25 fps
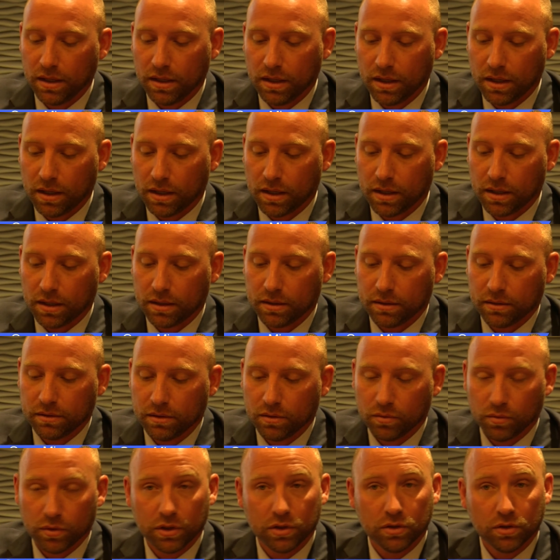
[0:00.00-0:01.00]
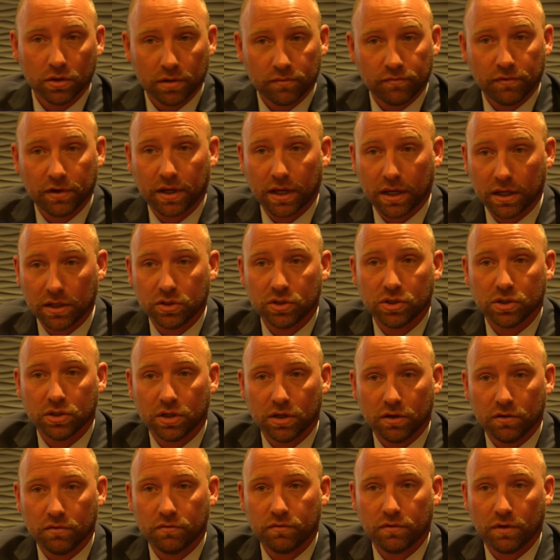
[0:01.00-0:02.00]
The reunification
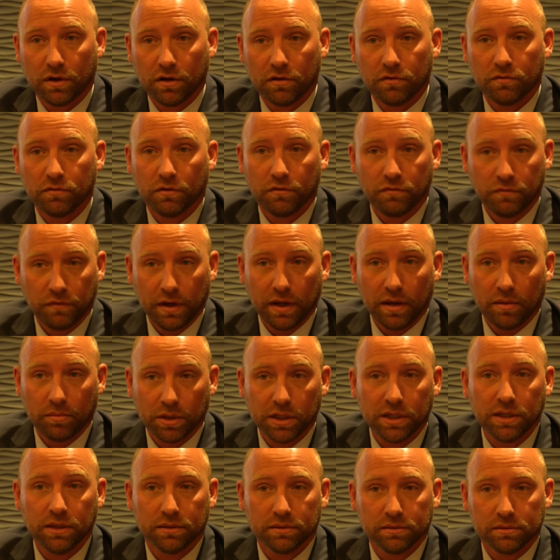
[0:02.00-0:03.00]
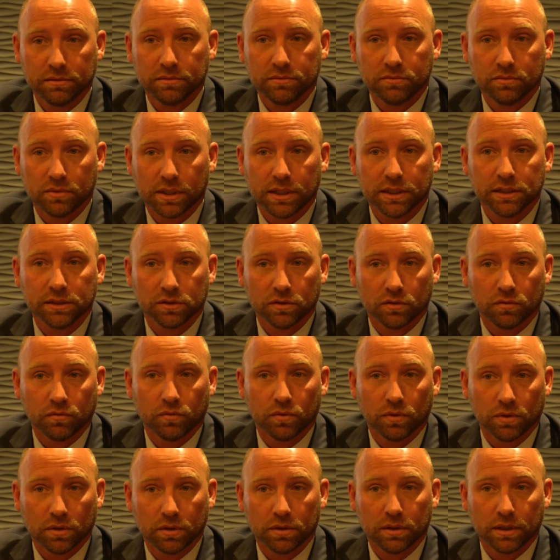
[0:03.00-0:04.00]
of a family, right? Mm-hmm. So
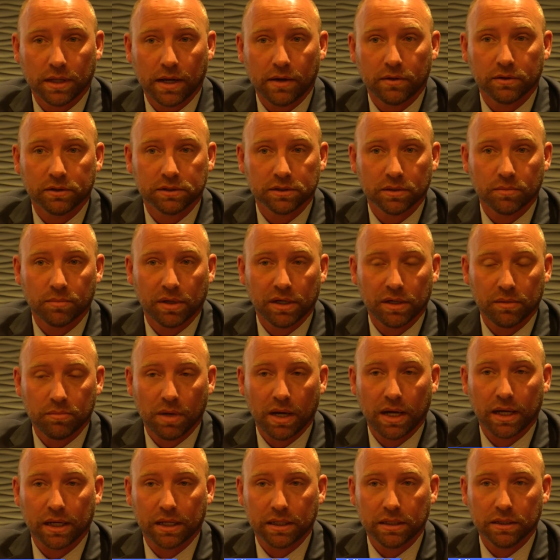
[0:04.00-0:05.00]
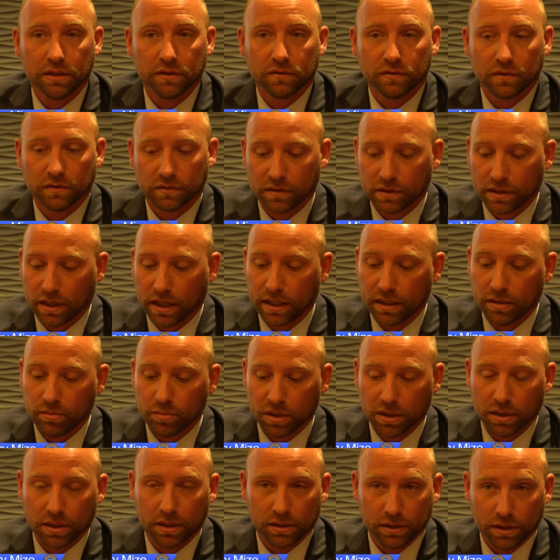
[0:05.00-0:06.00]
we're allowing somebody back into society,
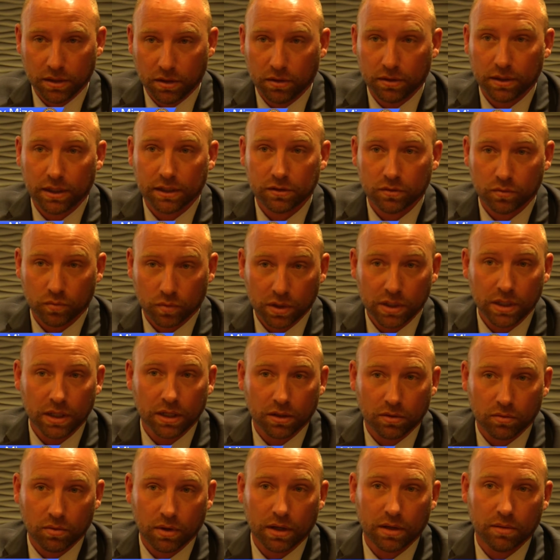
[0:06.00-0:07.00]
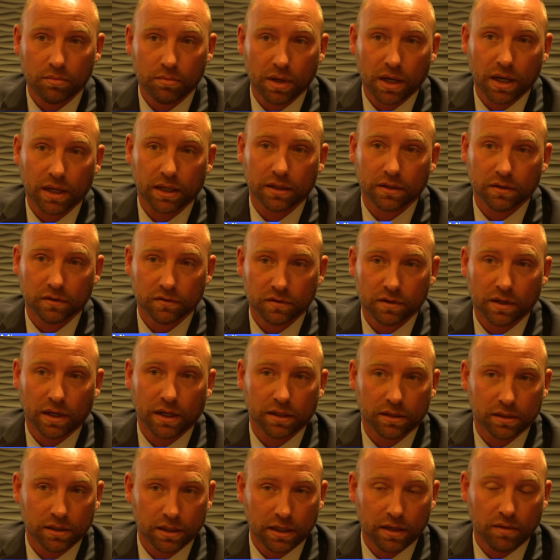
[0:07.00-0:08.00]
but let's reintegrate them back into
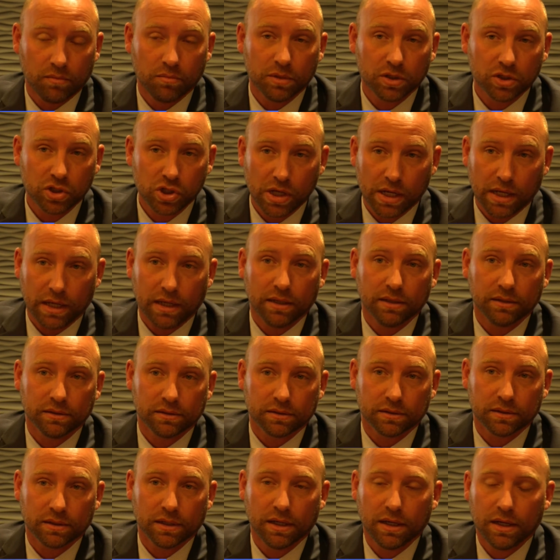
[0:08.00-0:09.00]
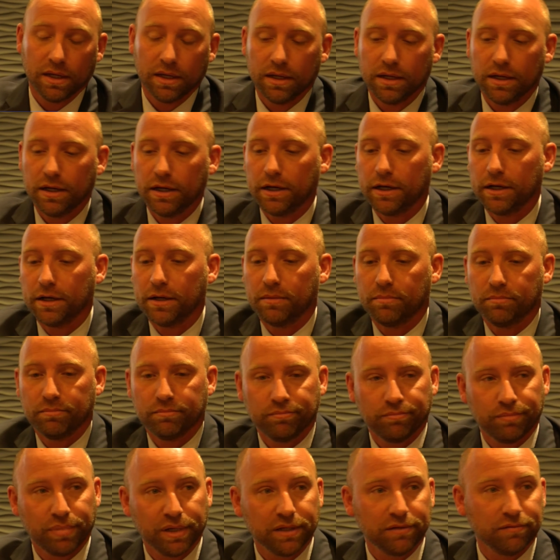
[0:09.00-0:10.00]
society, give them a chance.
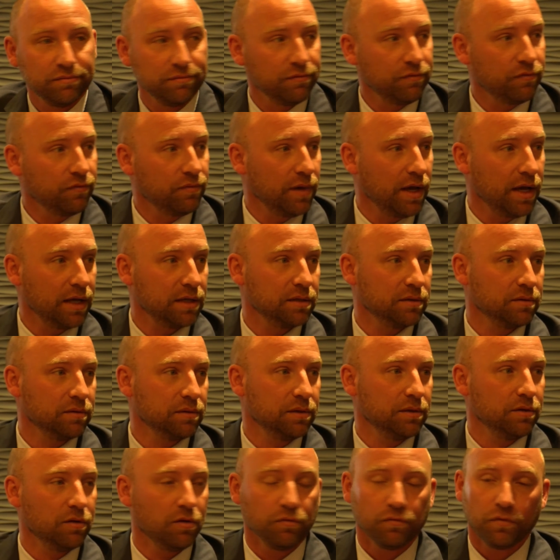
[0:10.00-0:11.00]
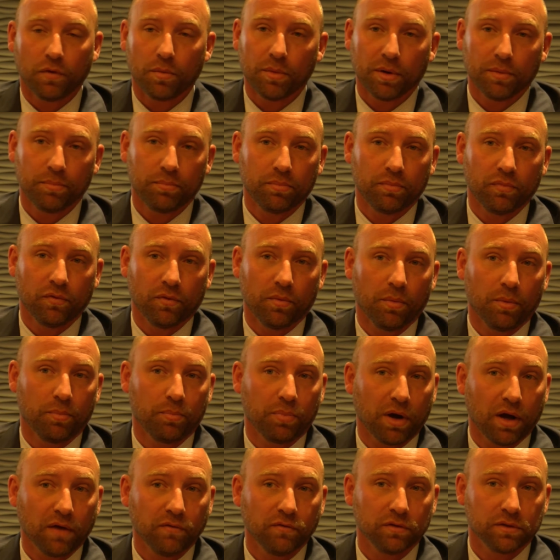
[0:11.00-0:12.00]
But from a
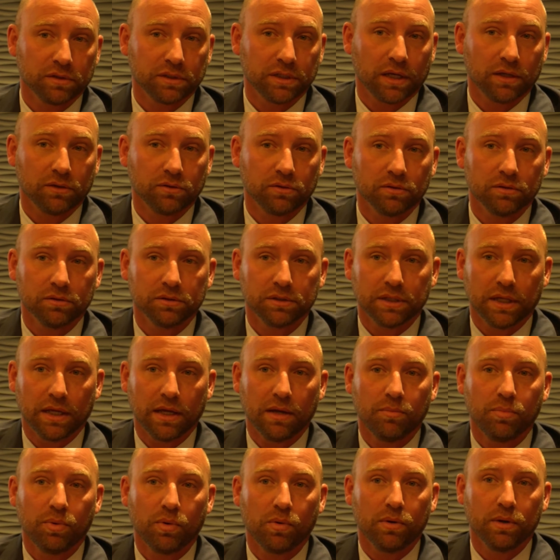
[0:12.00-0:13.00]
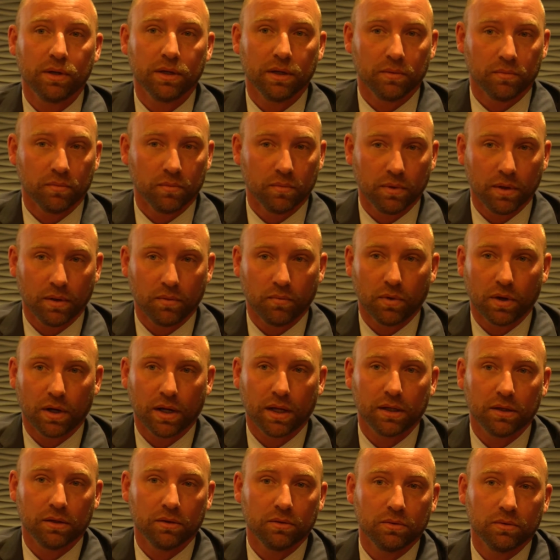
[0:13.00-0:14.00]
private sector standpoint, and what
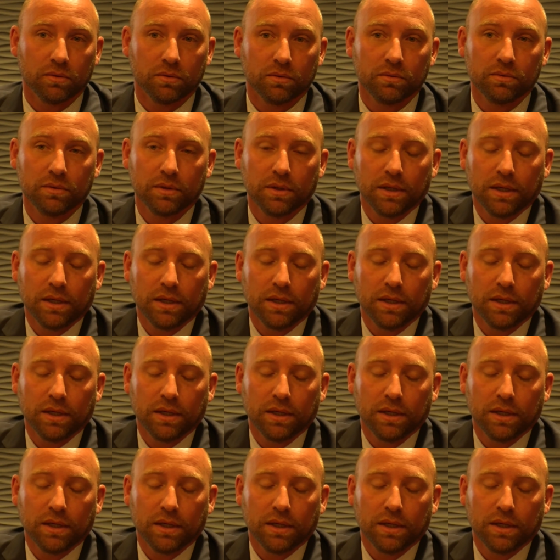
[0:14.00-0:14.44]
I do.